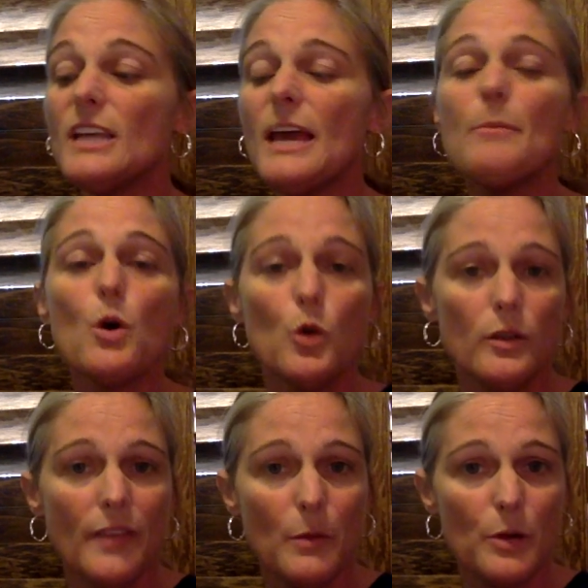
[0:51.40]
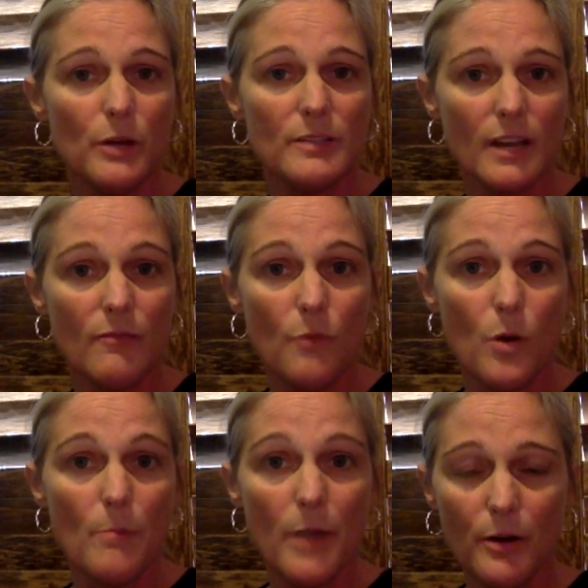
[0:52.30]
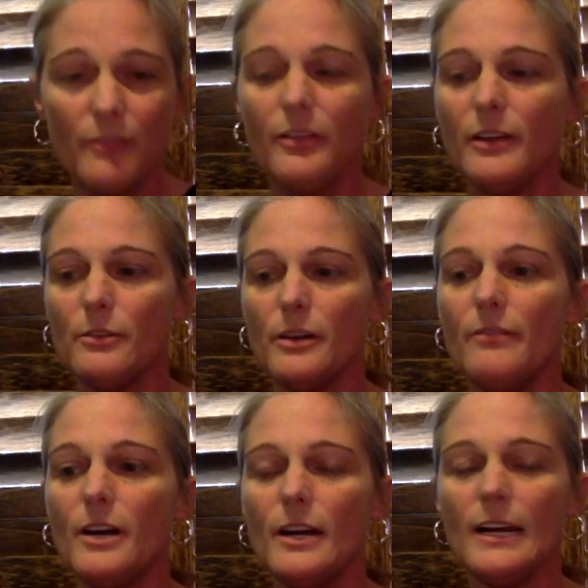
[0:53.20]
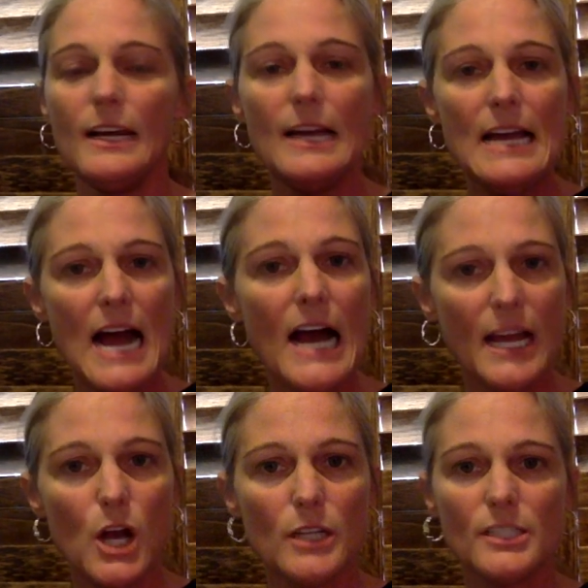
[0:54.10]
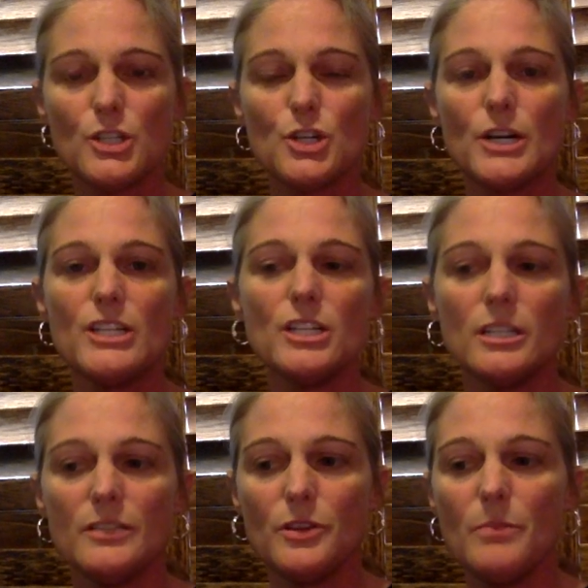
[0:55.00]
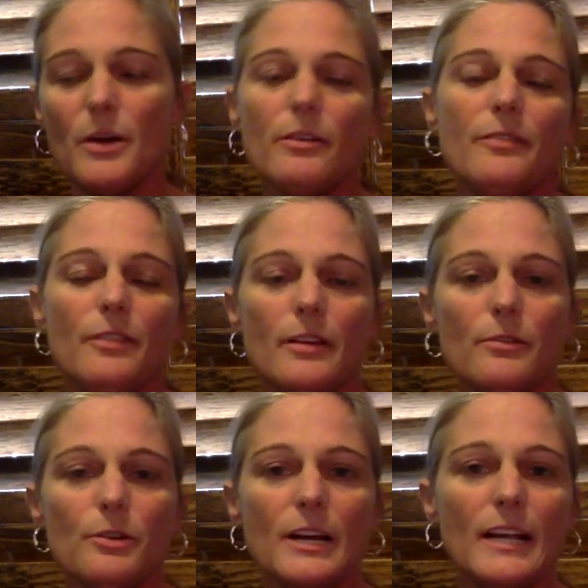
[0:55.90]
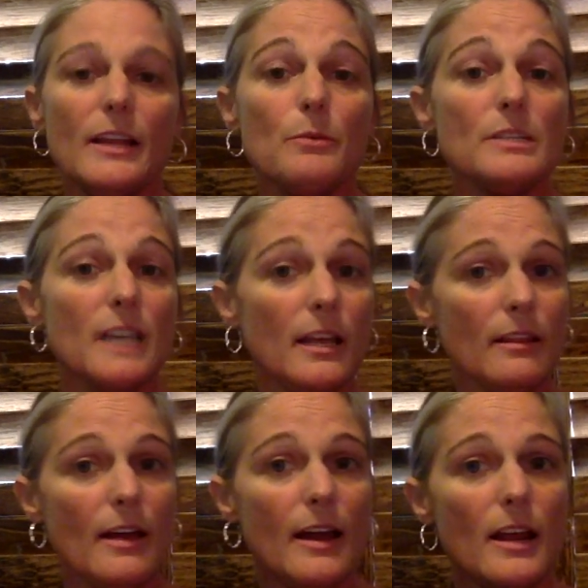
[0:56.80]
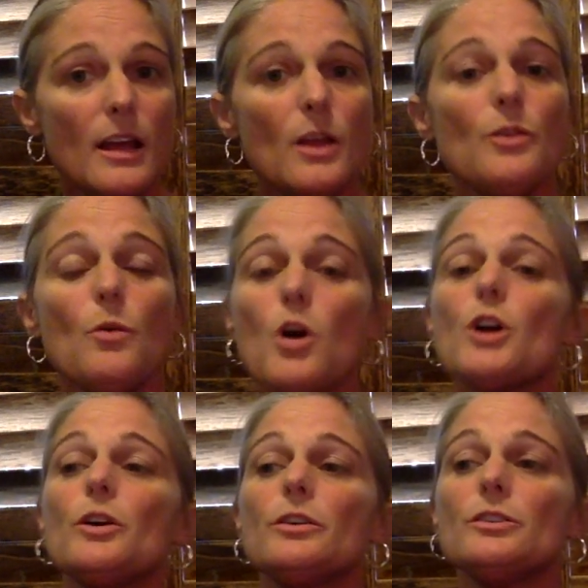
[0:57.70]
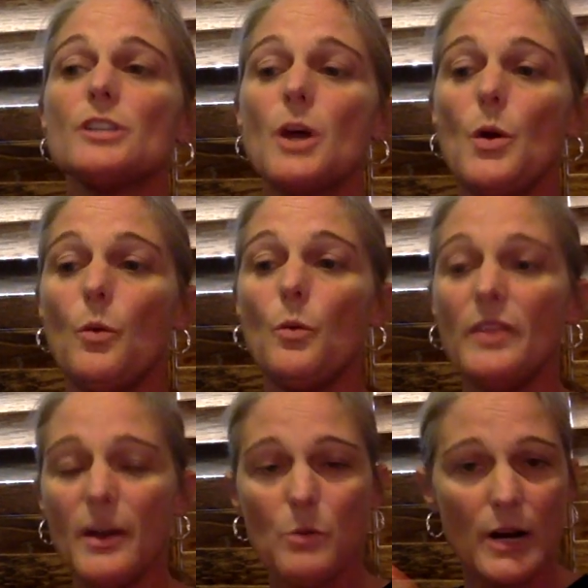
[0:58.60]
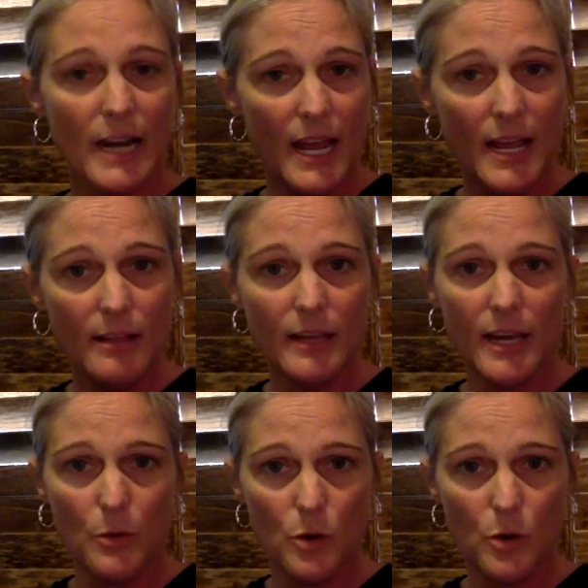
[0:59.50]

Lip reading: chemical that they were using for buttery flavoring, very high concentrations for the buttery flavoring, and they were saying that the workers, when they were inhaling it,